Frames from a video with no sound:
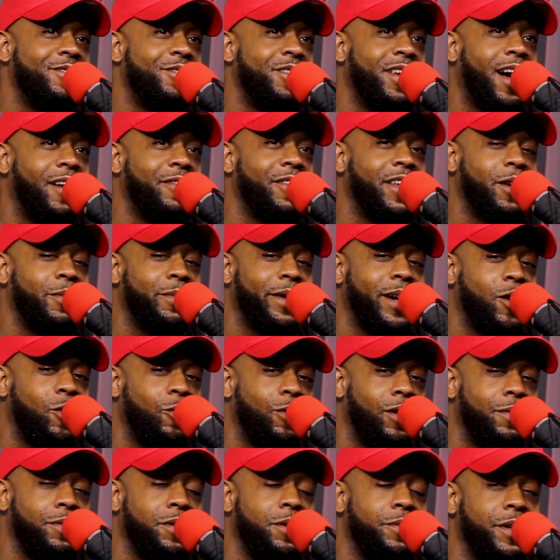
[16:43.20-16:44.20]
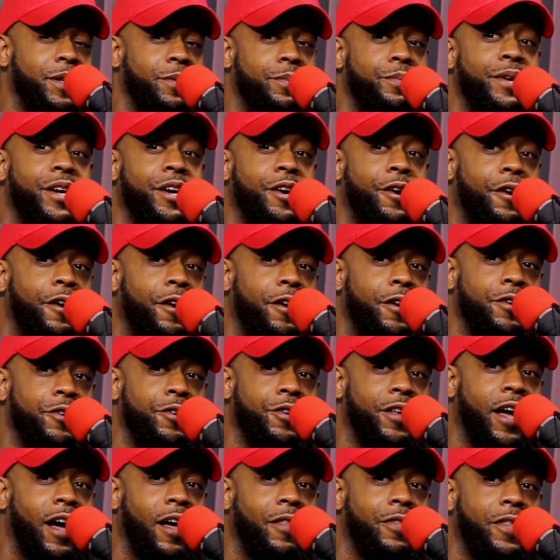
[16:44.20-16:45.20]
Do y'all think battle rap could be bigger? Do
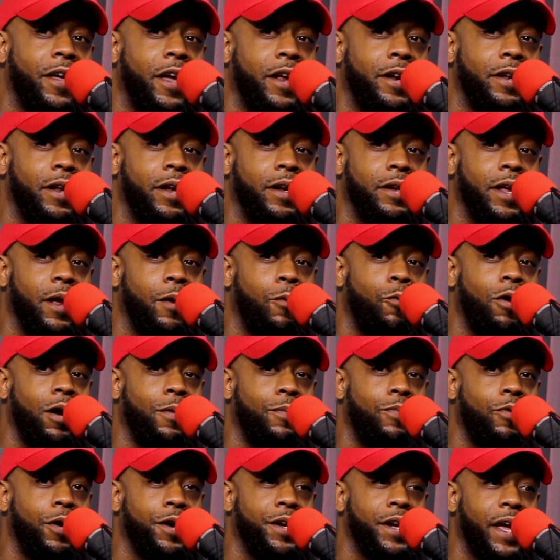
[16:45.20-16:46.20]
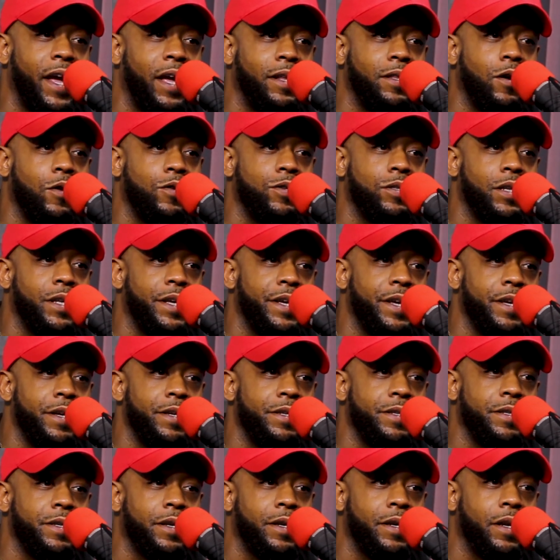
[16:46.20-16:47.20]
y'all think that at one point they had those
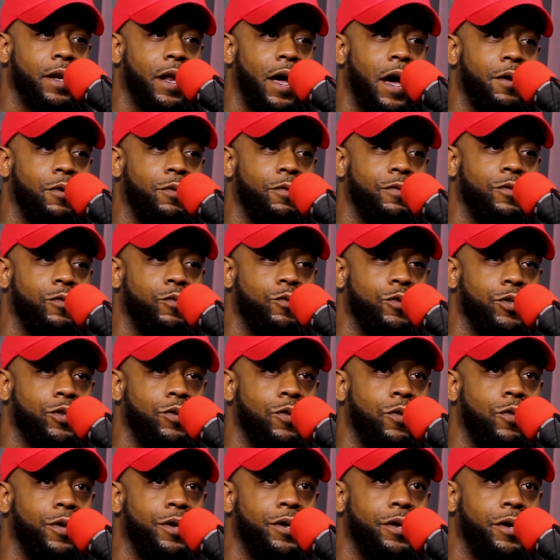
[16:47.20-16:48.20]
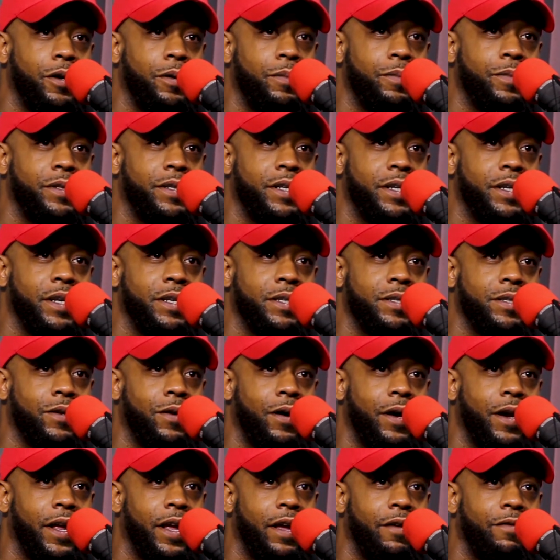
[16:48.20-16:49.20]
leagues and a lot of it was going up, but then they
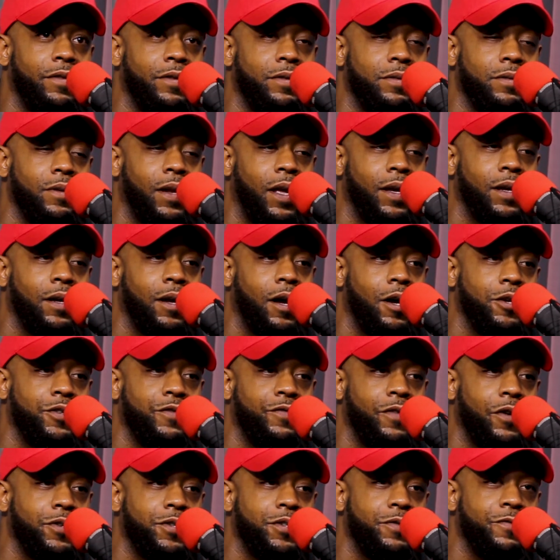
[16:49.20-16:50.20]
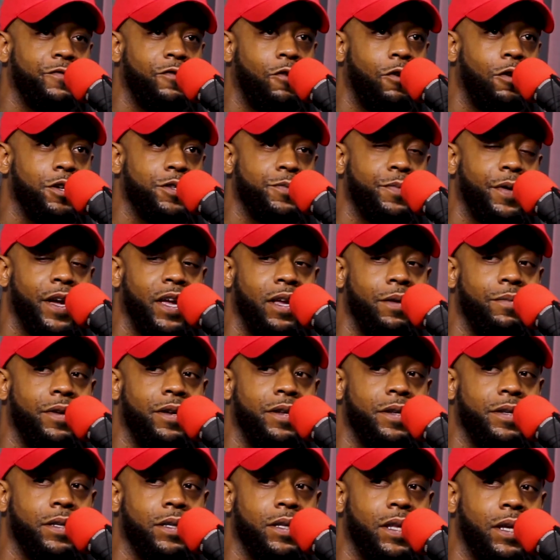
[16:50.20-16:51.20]
started having like controversies as far as
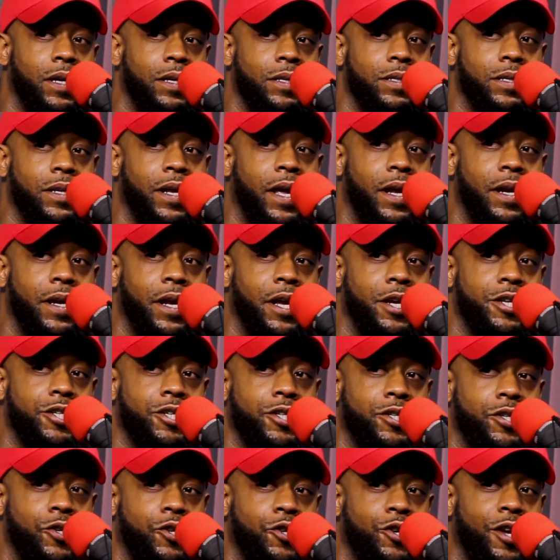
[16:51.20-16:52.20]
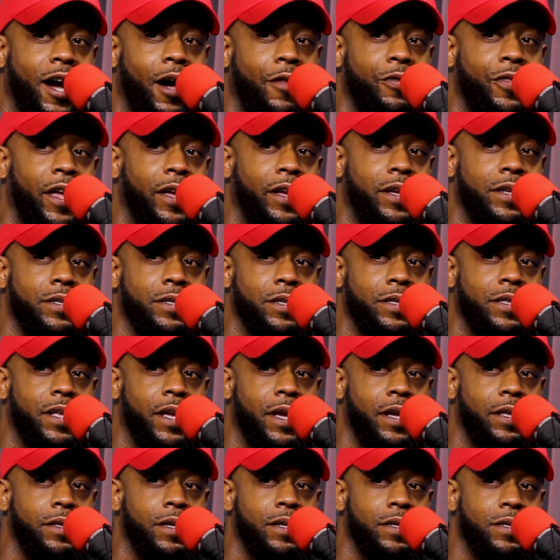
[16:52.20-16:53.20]
payment and things of that nature. So do y'all think it's a
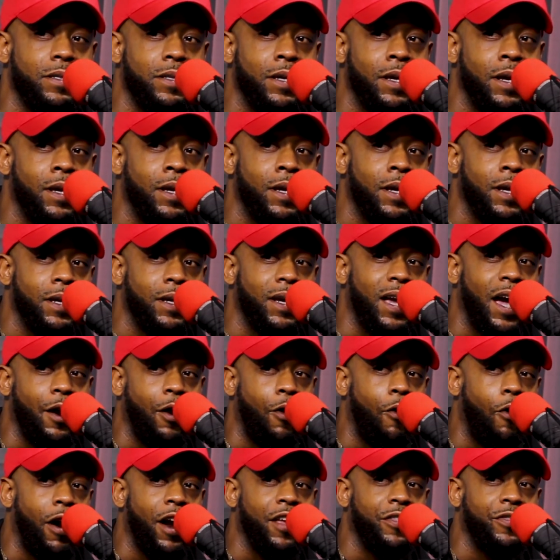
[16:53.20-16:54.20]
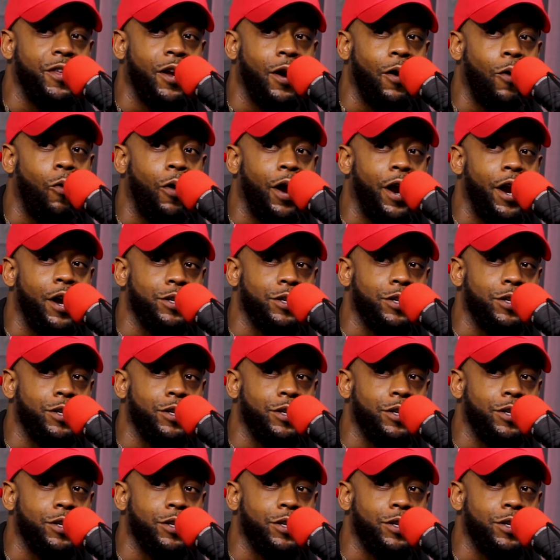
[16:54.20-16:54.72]
thing that's kind of right there where